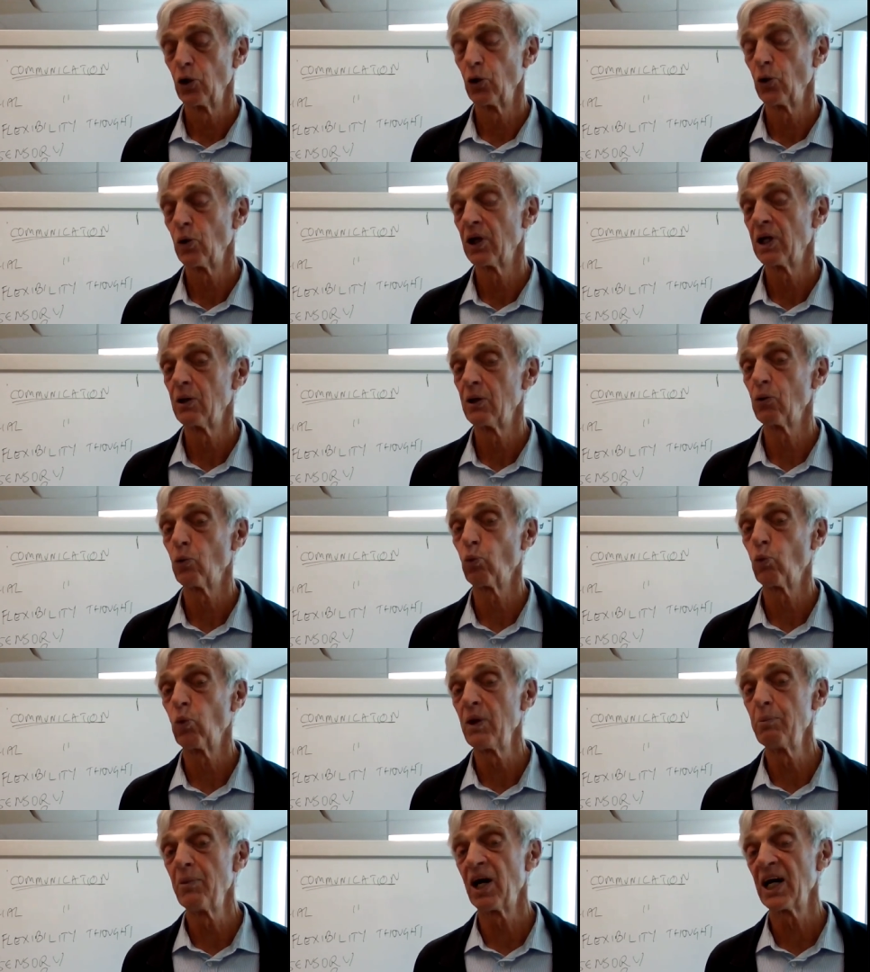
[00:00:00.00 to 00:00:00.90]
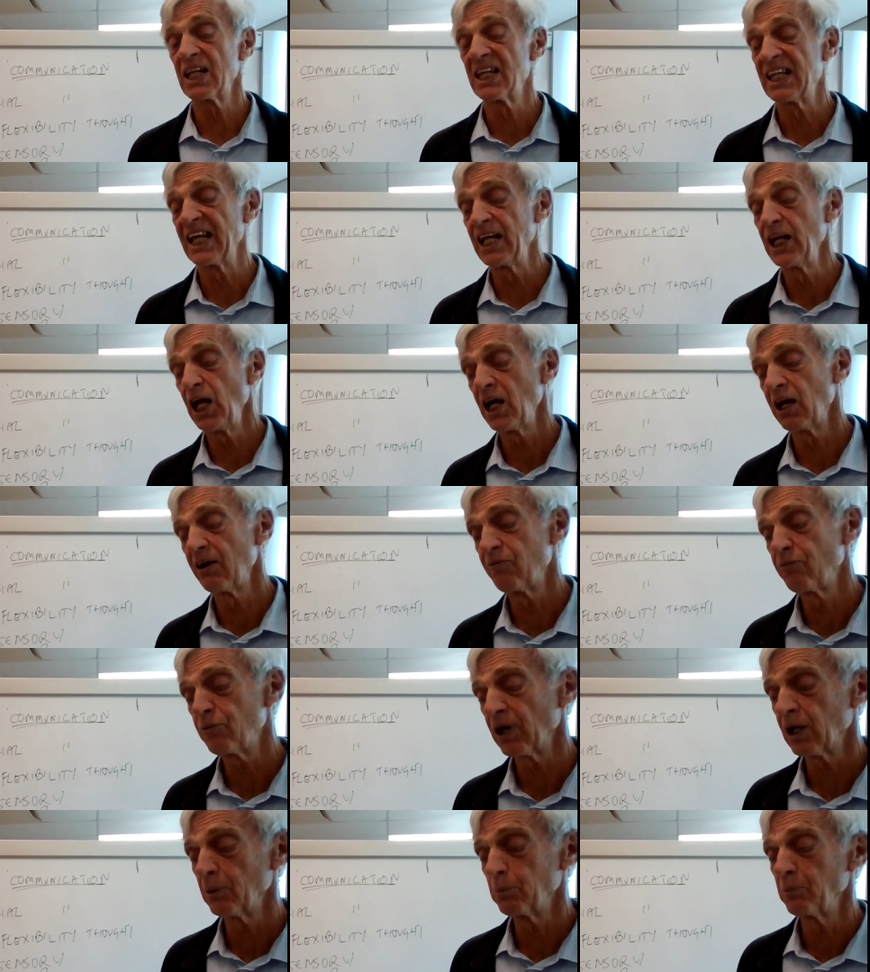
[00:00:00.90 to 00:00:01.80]
So we might then
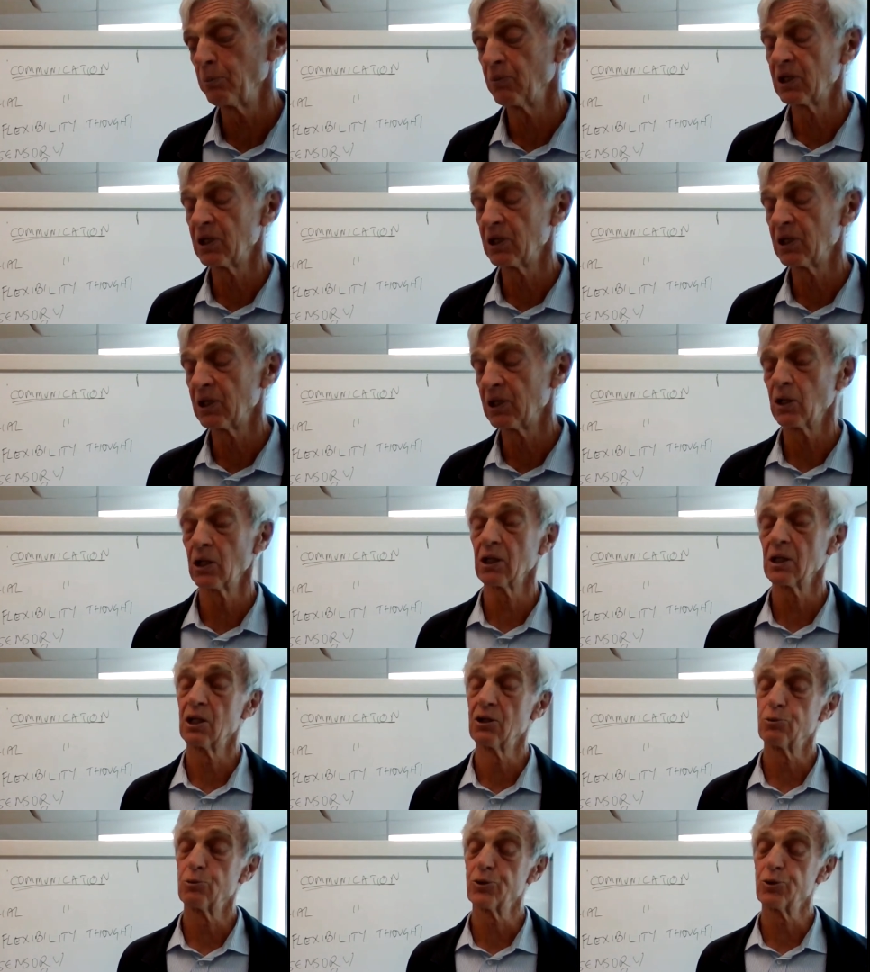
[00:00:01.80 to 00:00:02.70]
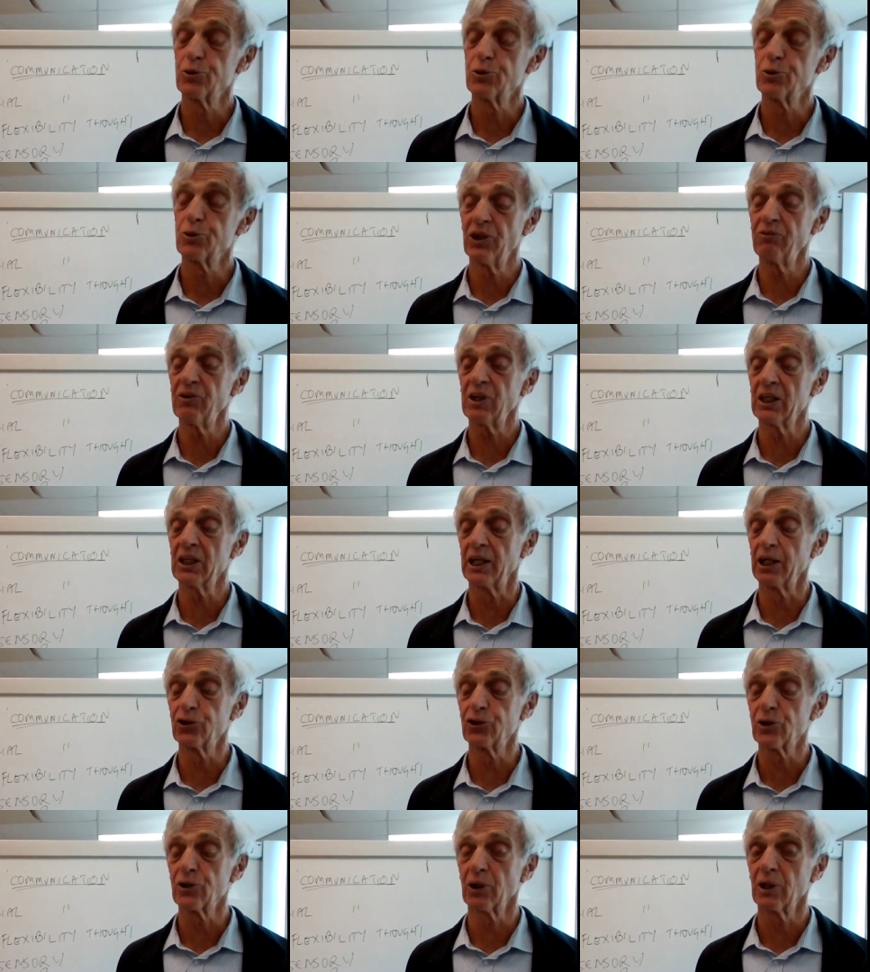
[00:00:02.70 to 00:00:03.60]
have um,
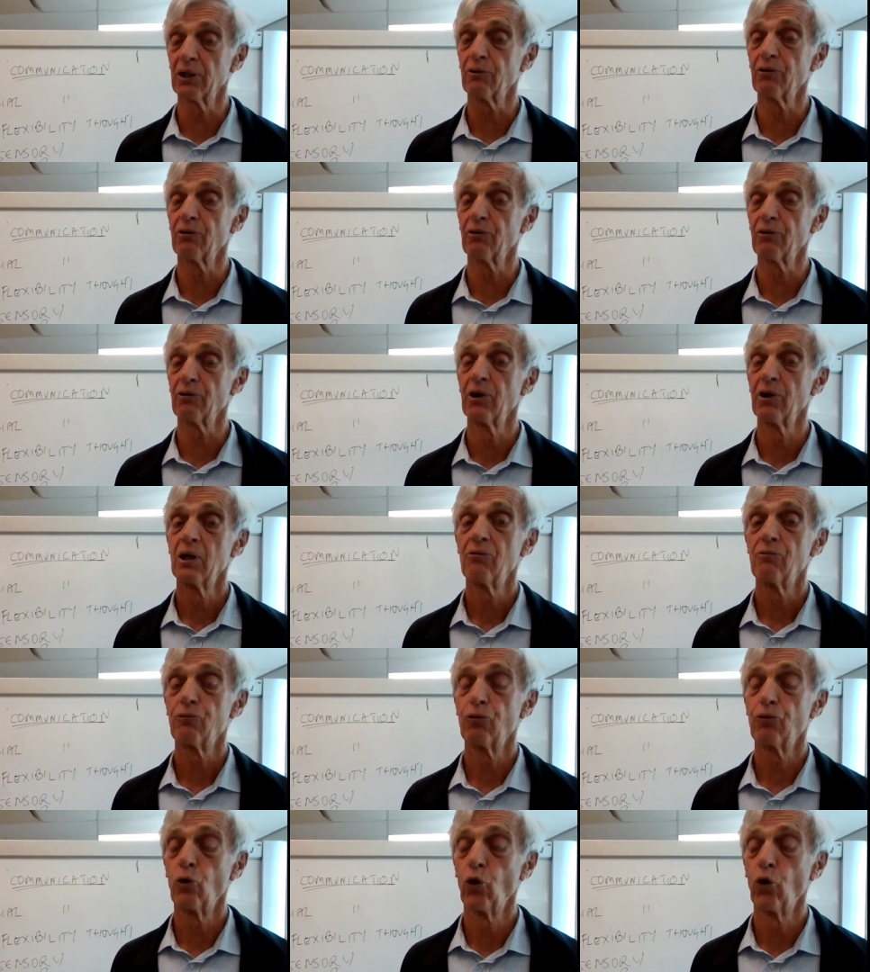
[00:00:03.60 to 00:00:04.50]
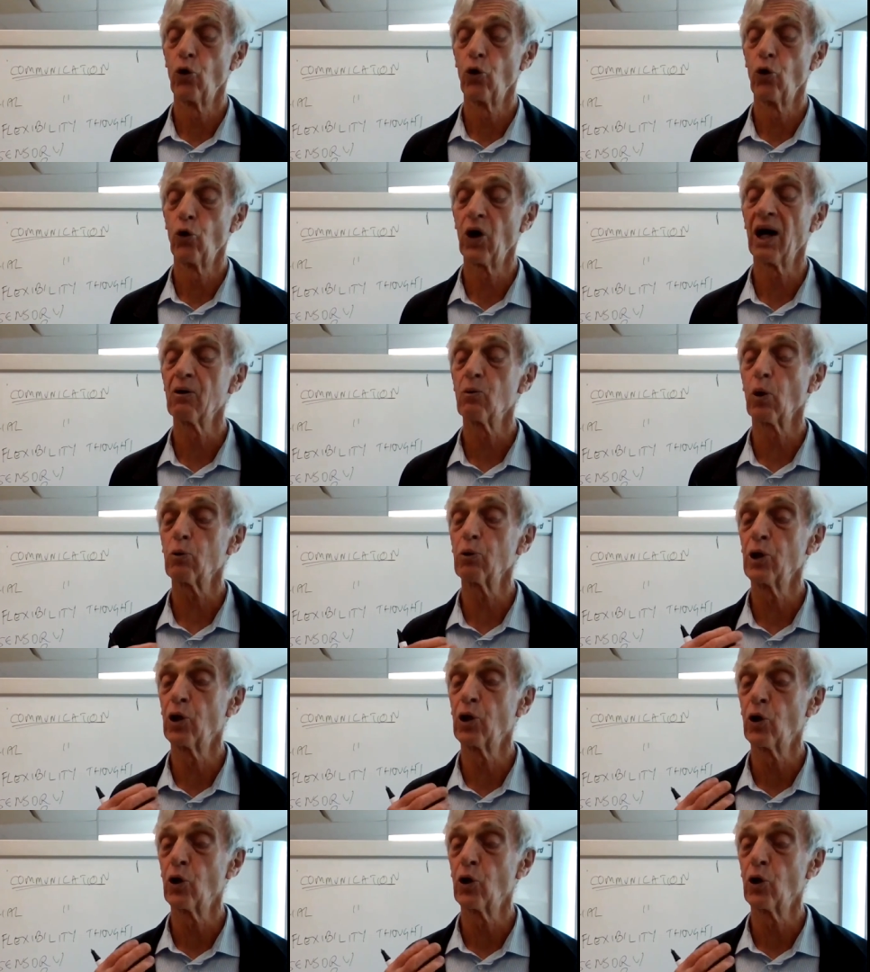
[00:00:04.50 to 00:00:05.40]
specific things uh, for
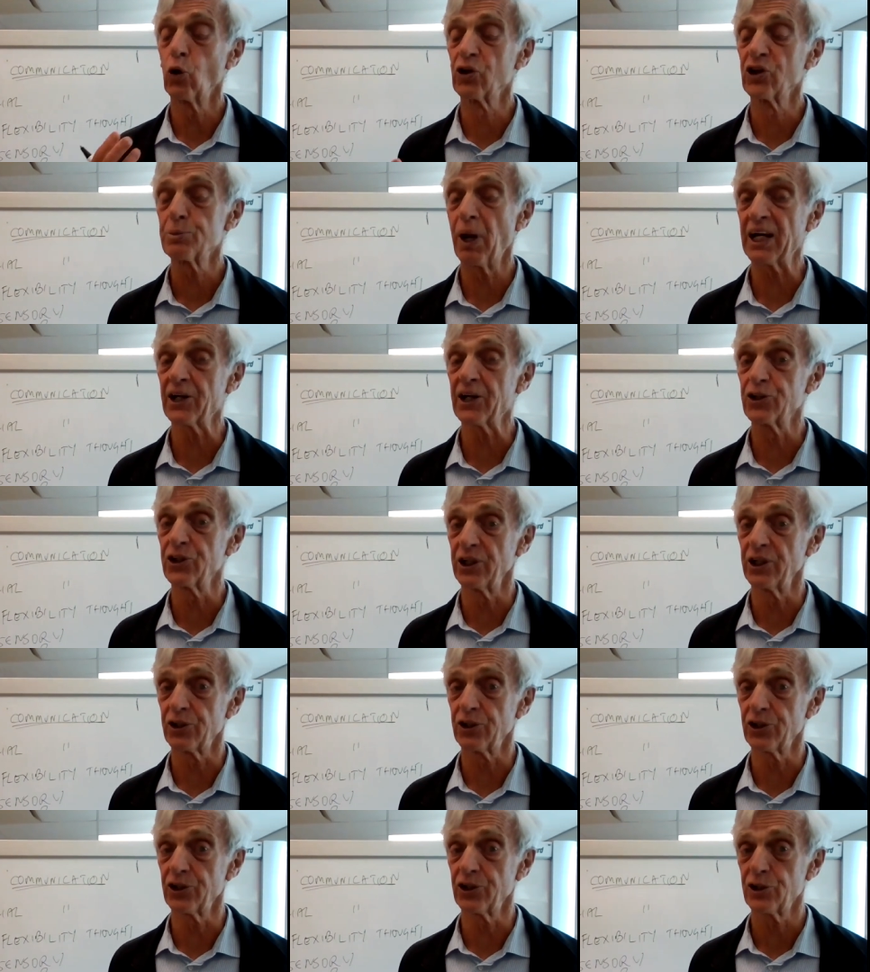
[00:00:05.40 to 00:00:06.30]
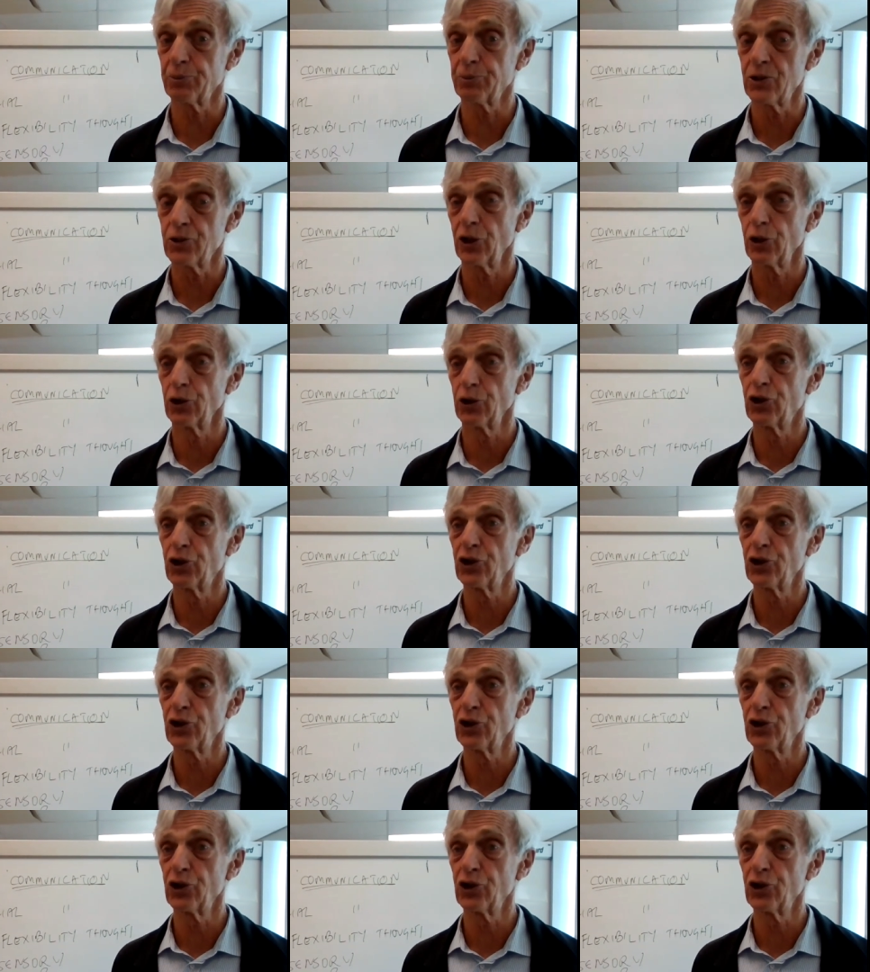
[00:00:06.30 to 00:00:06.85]
what we call dyspraxia speech.